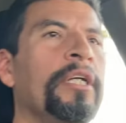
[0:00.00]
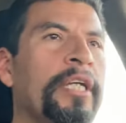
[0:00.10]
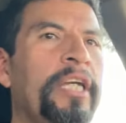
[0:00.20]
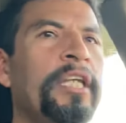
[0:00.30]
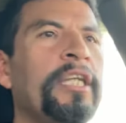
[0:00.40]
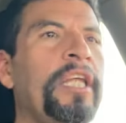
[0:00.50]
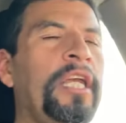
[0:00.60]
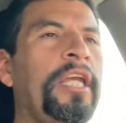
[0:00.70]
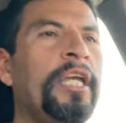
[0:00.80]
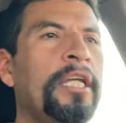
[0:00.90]

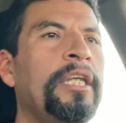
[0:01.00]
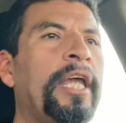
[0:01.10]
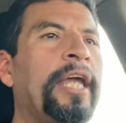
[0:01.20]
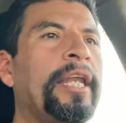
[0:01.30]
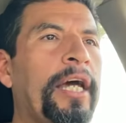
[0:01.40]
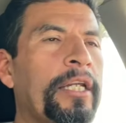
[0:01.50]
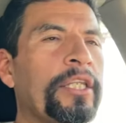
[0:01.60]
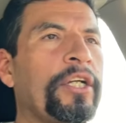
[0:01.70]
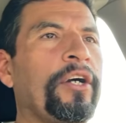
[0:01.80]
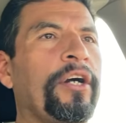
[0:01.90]
getting in and out
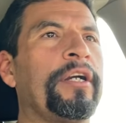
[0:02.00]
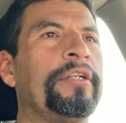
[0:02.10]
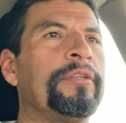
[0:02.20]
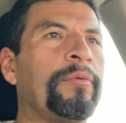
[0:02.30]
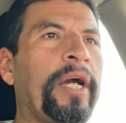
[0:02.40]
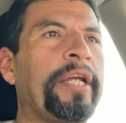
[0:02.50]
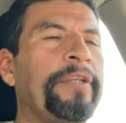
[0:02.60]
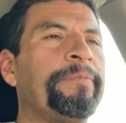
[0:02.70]
of the car, right?